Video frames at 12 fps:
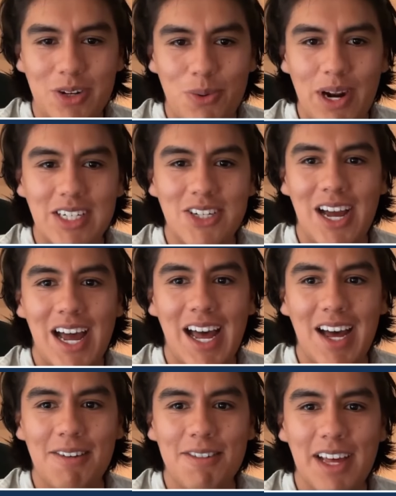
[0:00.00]
great to
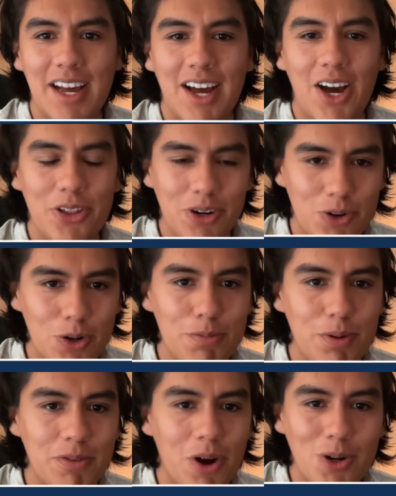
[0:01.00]
have that other
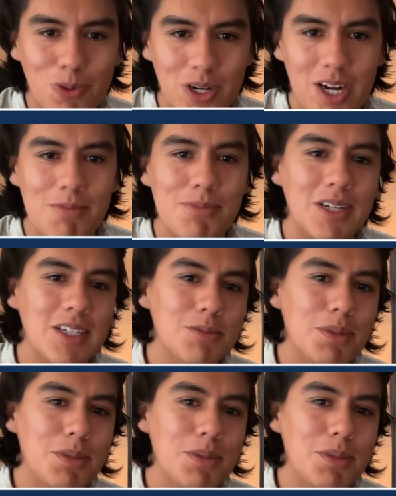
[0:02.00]
group of hardware companies,